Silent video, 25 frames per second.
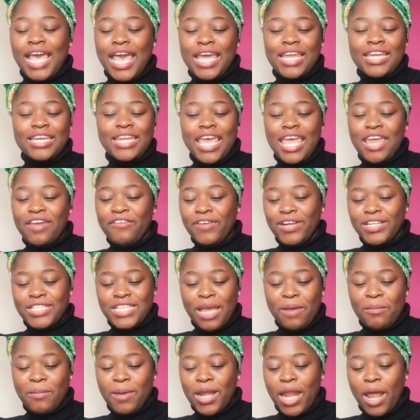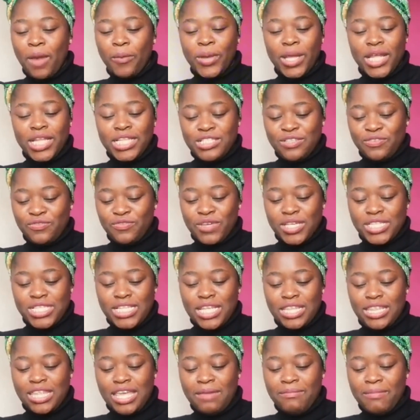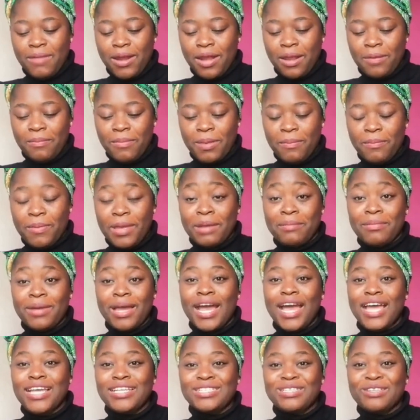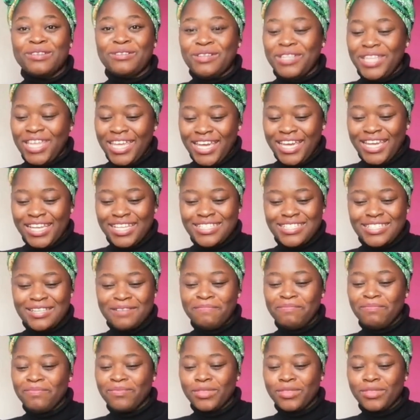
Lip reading: And every time when I went to visit them, I remember in my high school years,